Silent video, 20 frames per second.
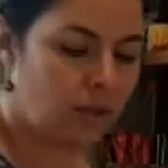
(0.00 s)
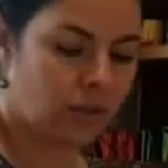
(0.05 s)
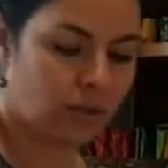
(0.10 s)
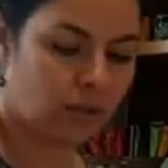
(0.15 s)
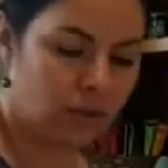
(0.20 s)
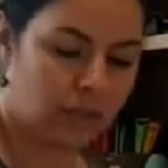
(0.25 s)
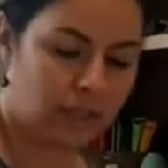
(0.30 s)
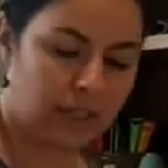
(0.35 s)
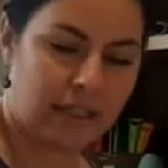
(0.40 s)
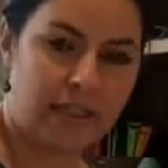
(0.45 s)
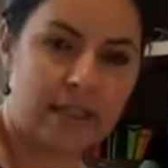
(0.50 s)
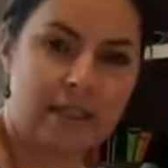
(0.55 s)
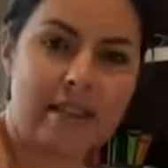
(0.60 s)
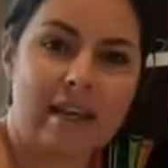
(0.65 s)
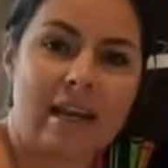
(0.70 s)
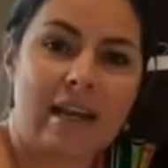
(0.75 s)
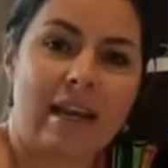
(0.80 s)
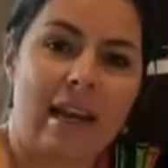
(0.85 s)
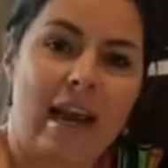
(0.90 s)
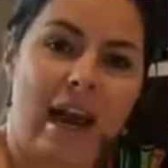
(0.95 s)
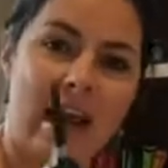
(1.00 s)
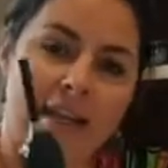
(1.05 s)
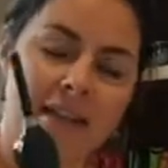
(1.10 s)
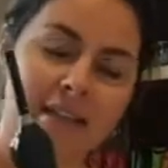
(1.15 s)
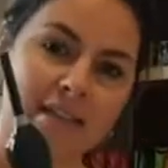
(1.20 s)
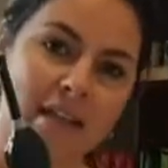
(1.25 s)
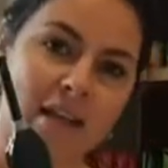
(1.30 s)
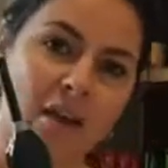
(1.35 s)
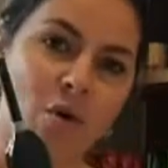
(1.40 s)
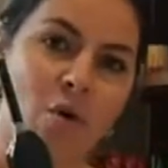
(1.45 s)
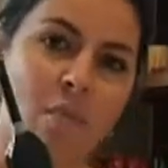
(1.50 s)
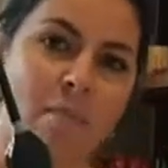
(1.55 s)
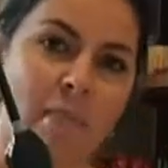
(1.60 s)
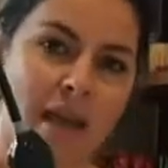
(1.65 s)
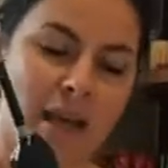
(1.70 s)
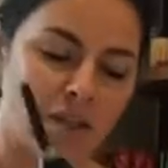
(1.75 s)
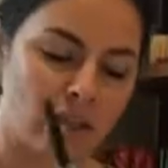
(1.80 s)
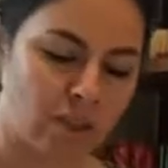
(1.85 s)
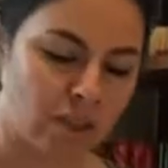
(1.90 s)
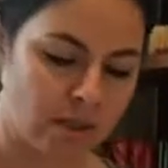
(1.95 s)
you're going to need a lighter or
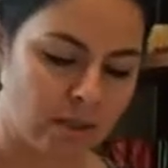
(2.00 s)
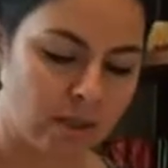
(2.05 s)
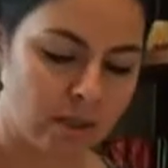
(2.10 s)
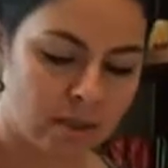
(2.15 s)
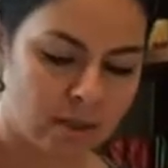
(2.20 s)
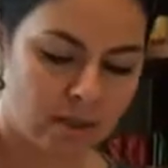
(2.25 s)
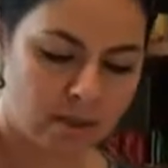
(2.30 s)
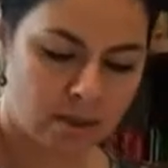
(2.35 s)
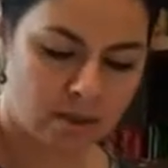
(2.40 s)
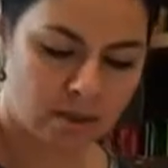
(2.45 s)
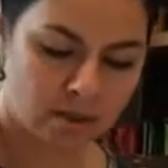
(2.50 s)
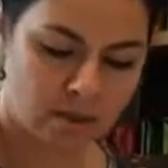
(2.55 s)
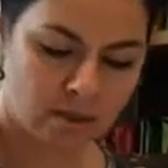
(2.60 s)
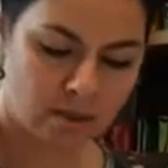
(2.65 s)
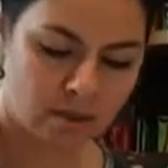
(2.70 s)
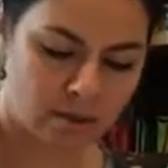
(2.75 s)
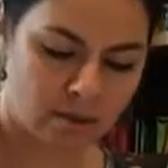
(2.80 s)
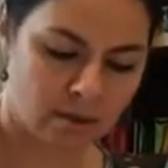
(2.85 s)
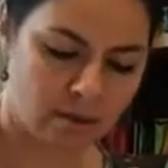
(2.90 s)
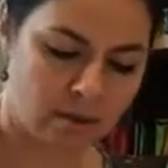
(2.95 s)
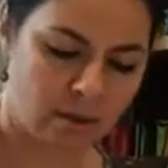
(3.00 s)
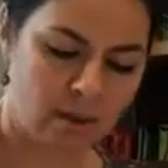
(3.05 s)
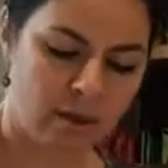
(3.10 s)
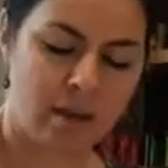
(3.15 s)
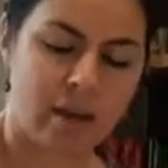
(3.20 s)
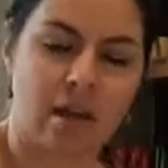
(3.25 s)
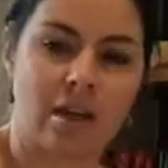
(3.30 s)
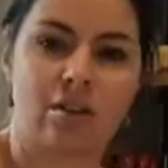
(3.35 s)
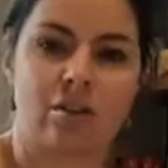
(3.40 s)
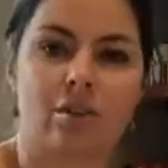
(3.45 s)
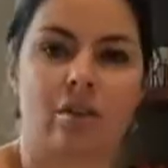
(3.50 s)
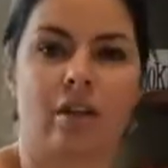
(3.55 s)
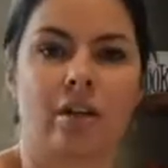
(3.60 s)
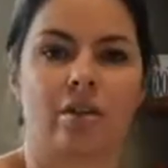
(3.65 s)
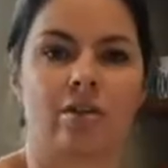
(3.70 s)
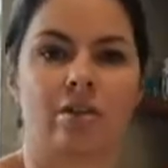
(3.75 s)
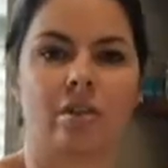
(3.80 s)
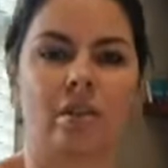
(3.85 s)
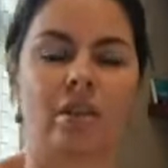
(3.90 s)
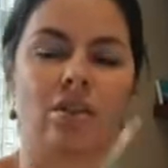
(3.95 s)
matches, and you're
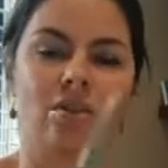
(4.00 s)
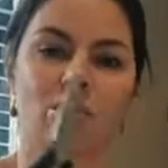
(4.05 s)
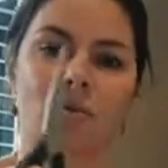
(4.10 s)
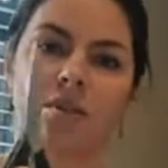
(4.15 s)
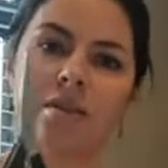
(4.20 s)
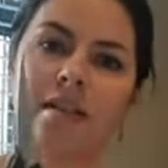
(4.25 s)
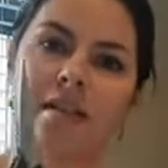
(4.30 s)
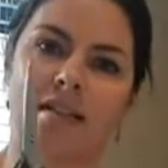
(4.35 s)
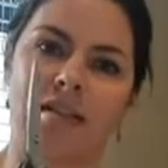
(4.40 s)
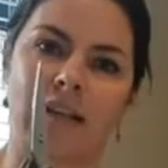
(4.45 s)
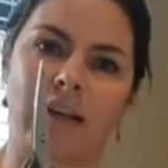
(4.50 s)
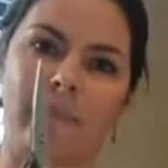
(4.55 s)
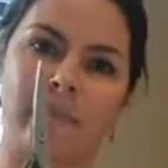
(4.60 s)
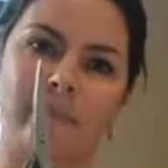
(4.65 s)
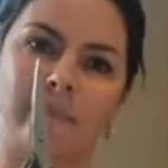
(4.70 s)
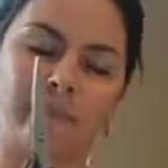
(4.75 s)
going to need your scissor.